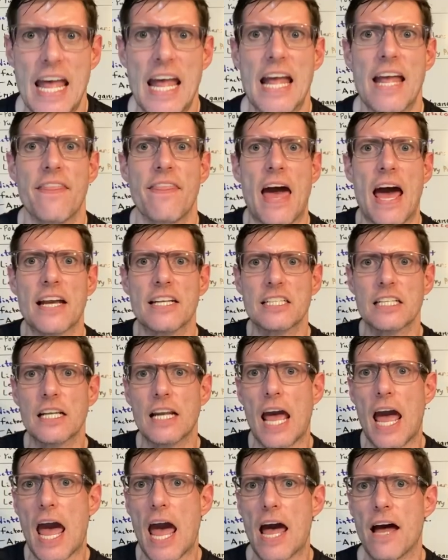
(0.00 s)
And that is going
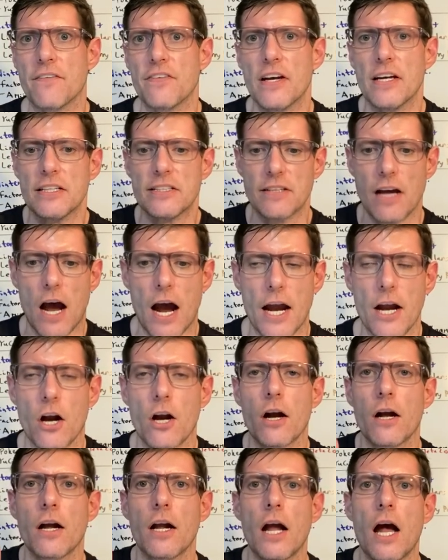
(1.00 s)
to have
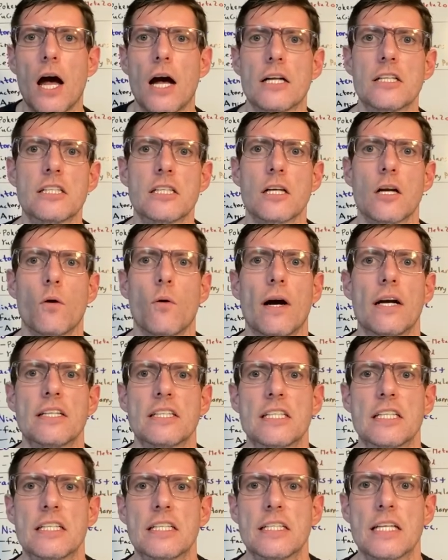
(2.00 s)
dire
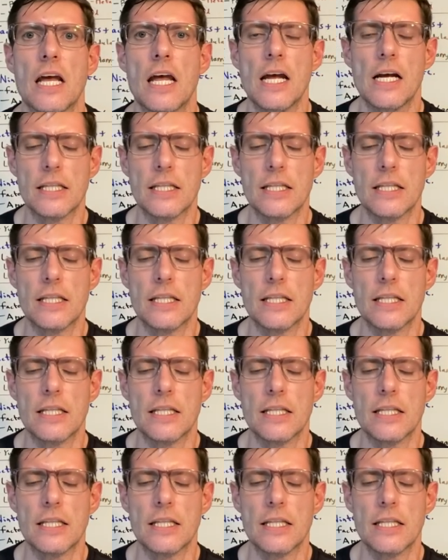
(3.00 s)
consequences,